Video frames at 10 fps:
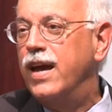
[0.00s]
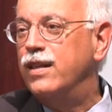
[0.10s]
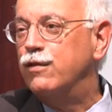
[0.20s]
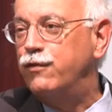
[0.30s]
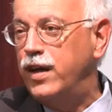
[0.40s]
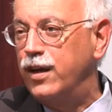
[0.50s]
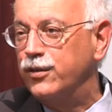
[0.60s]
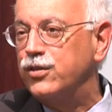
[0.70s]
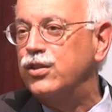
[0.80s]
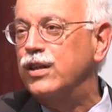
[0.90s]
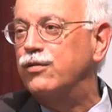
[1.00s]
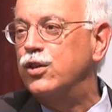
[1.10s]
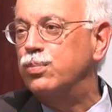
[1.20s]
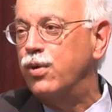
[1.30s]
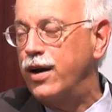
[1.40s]
in the field to see if
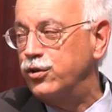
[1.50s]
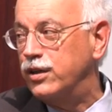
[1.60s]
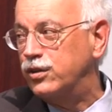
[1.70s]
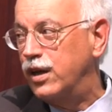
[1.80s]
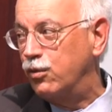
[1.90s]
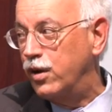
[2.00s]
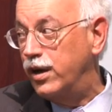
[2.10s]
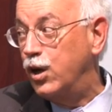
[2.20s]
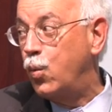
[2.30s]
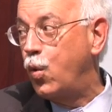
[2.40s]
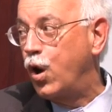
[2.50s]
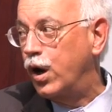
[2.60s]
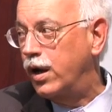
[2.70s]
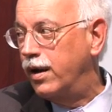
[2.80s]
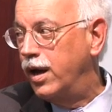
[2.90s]
these projects they are running
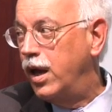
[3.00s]
work?